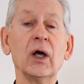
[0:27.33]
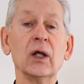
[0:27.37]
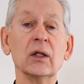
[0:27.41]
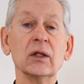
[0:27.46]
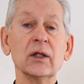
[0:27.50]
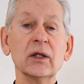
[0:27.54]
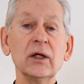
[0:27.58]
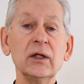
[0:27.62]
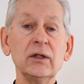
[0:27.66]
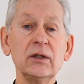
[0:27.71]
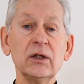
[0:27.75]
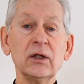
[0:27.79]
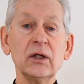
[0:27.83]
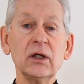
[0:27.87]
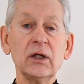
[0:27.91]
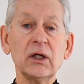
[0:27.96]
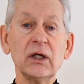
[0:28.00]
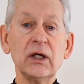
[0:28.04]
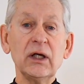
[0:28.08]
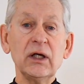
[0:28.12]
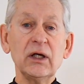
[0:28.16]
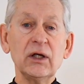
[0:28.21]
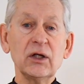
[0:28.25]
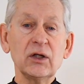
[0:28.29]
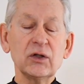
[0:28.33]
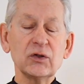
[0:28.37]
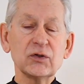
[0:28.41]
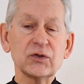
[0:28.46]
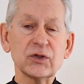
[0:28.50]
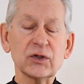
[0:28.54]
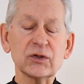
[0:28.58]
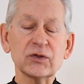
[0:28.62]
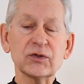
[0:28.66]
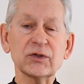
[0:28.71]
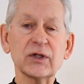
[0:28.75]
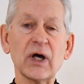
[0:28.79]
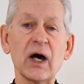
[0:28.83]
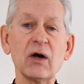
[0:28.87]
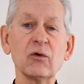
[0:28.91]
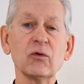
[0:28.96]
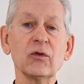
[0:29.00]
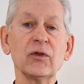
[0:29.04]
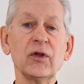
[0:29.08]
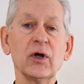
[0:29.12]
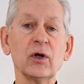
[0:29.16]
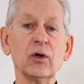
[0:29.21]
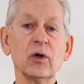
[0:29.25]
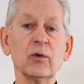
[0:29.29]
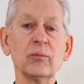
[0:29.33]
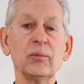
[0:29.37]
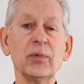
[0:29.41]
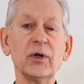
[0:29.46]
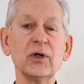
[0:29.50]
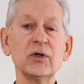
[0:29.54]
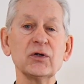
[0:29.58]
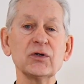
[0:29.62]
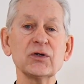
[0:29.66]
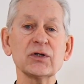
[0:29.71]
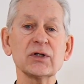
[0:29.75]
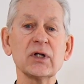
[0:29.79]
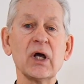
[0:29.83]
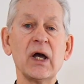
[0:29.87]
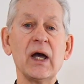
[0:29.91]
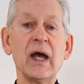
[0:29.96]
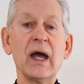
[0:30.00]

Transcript: Linda is a sound therapist,